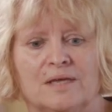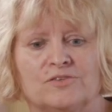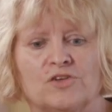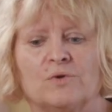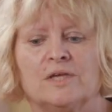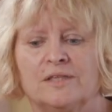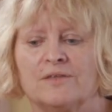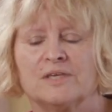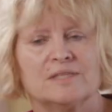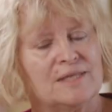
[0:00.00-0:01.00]

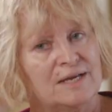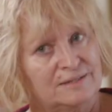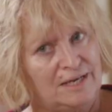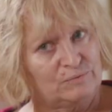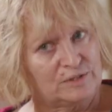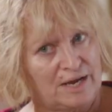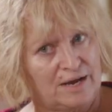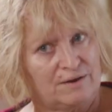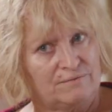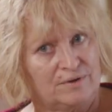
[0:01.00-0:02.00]
think that was
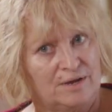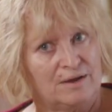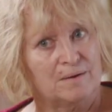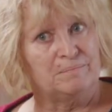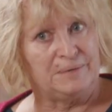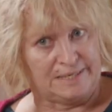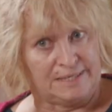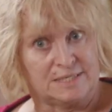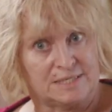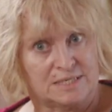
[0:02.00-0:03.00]
our
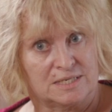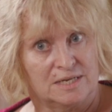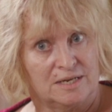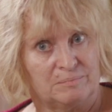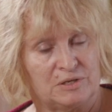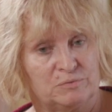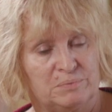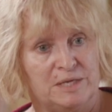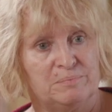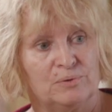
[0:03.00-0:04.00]
biggest, because
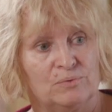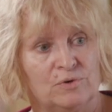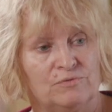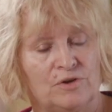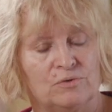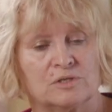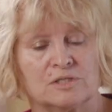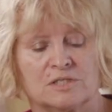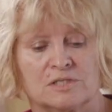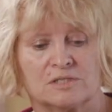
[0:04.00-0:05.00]
people are
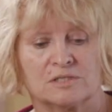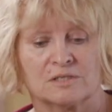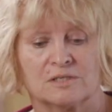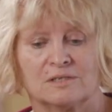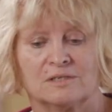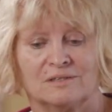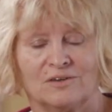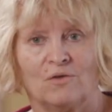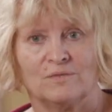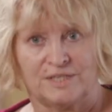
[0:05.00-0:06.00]
focused
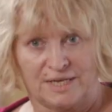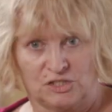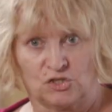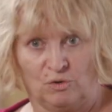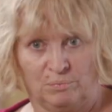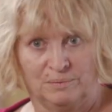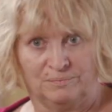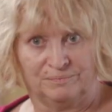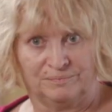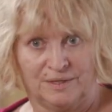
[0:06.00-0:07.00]
on the day job,
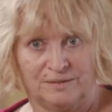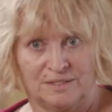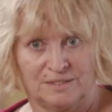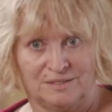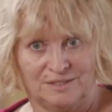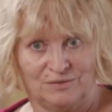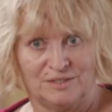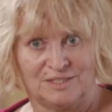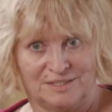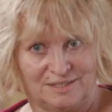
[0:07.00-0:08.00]
and this
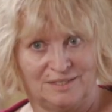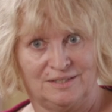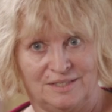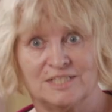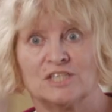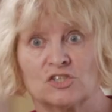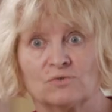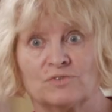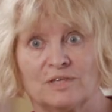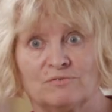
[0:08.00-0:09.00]
is an
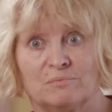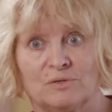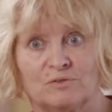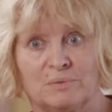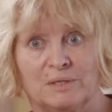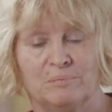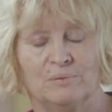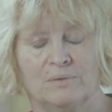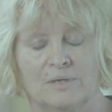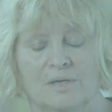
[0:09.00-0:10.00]
additional thing for most people.